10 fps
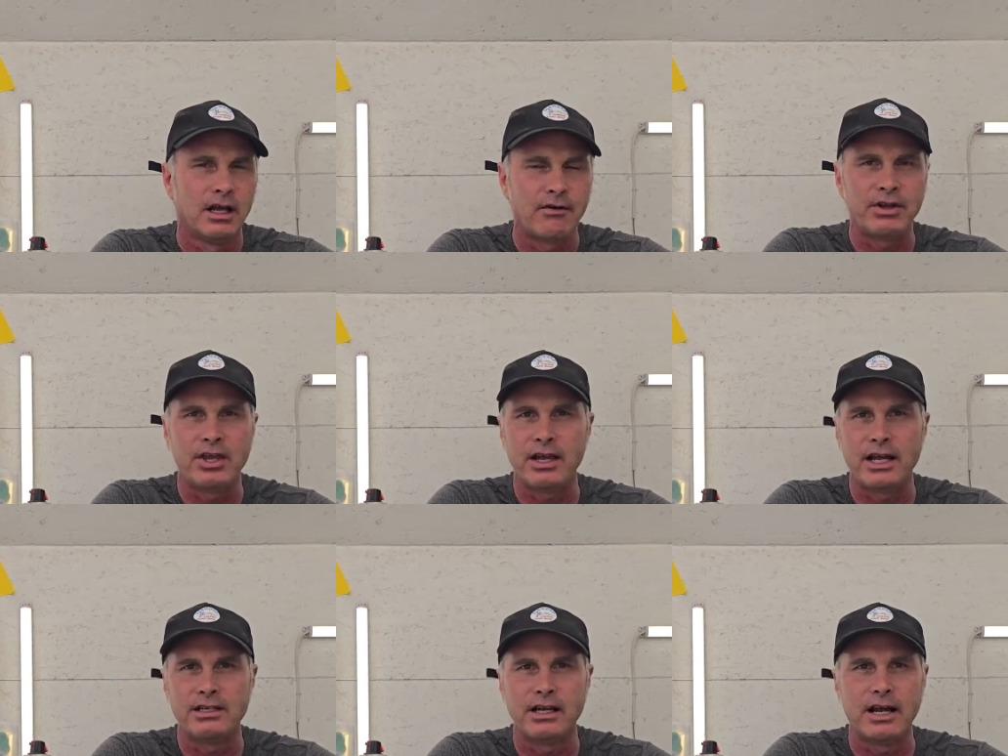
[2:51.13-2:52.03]
Everything
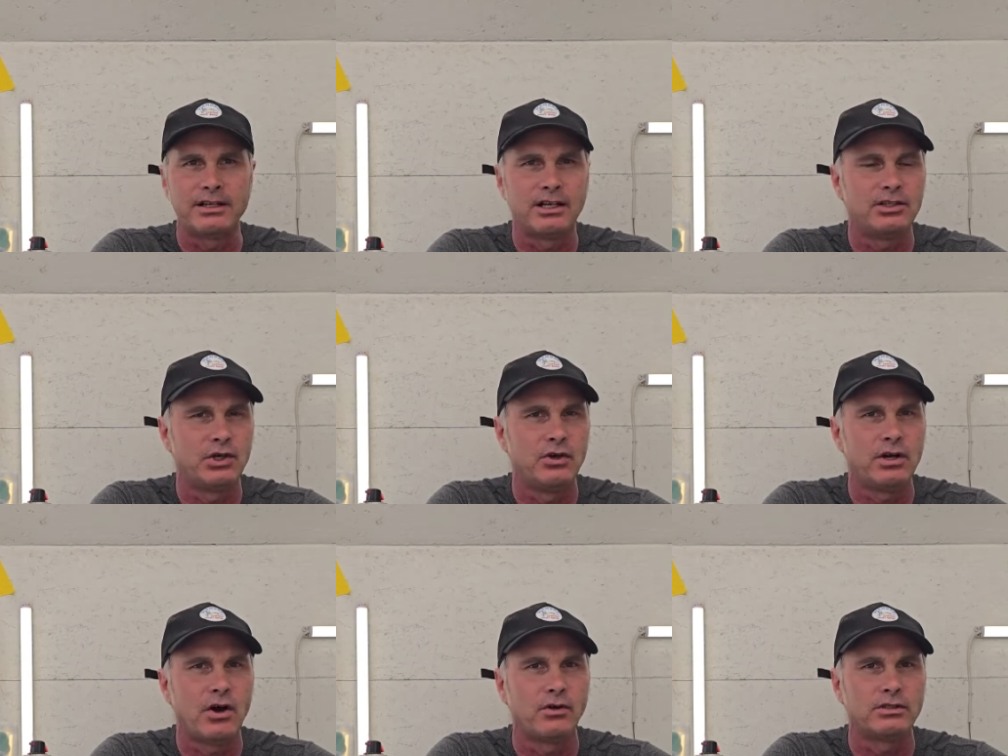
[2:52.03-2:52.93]
I did 2
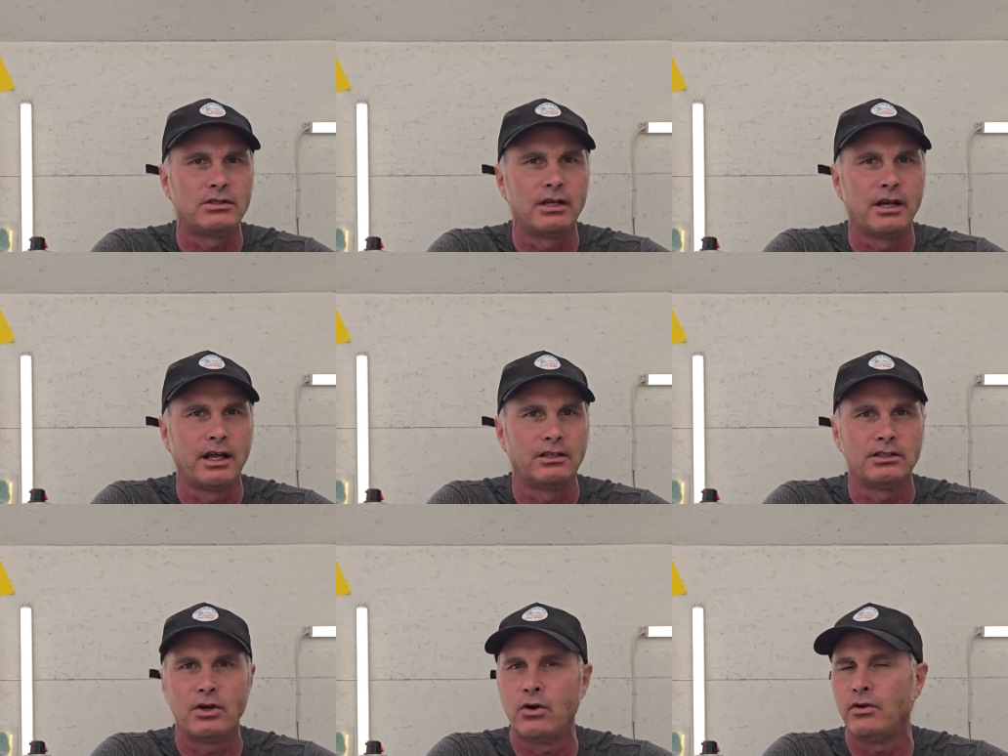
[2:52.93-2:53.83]
coats and it
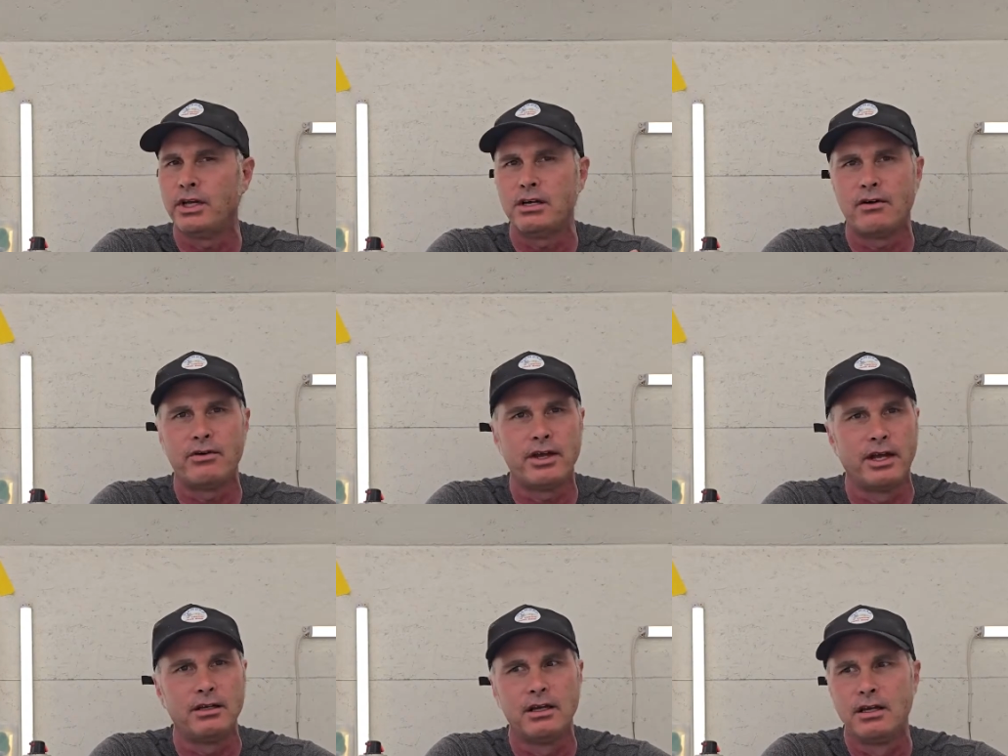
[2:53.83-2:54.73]
totally covered
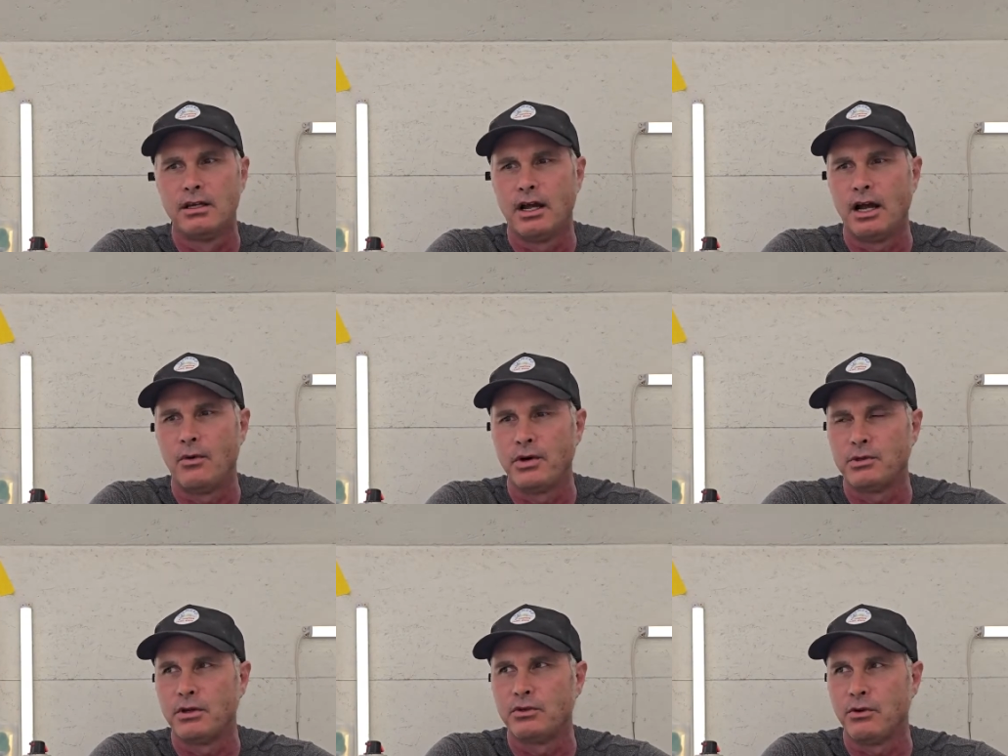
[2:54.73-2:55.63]
it,
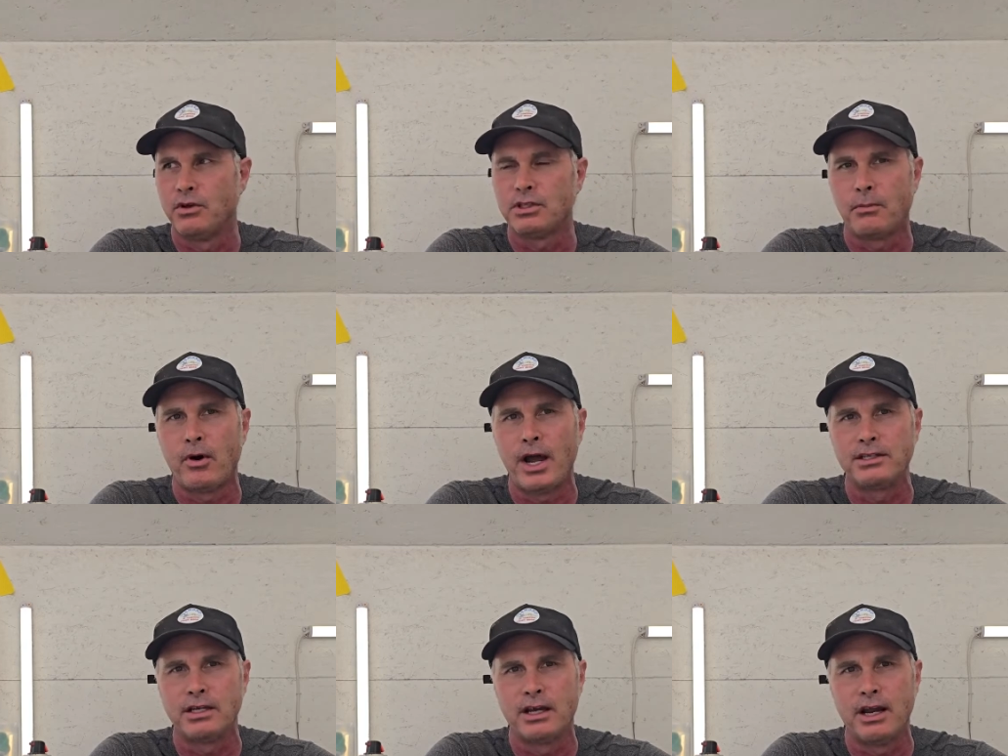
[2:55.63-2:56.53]
which was real
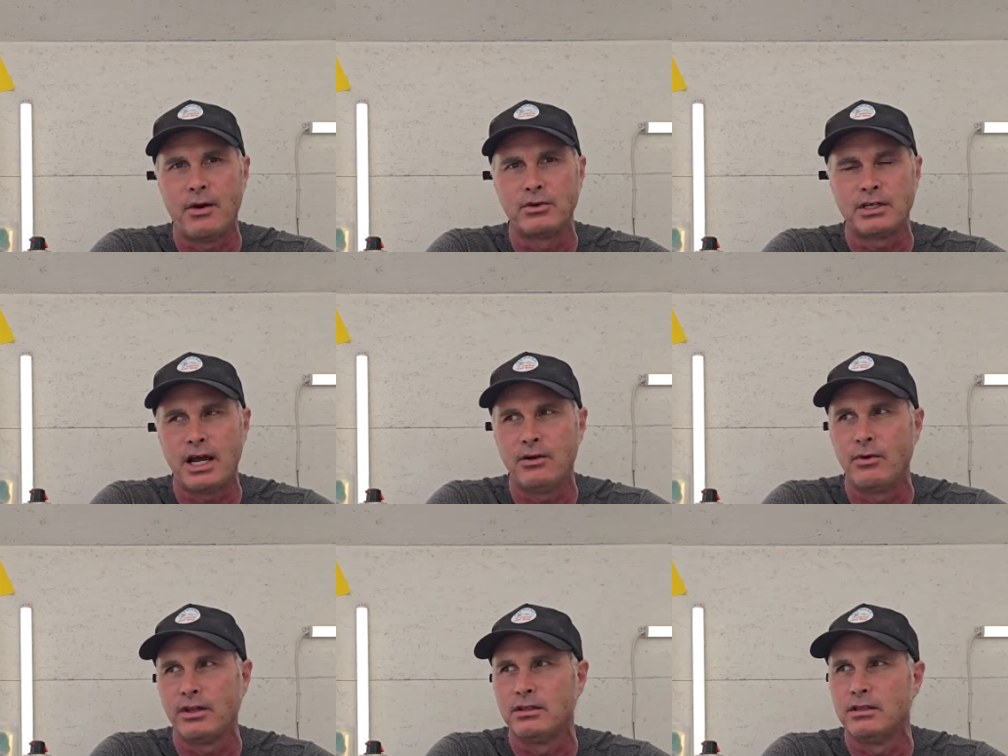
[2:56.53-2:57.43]
surprising. And that was kind of with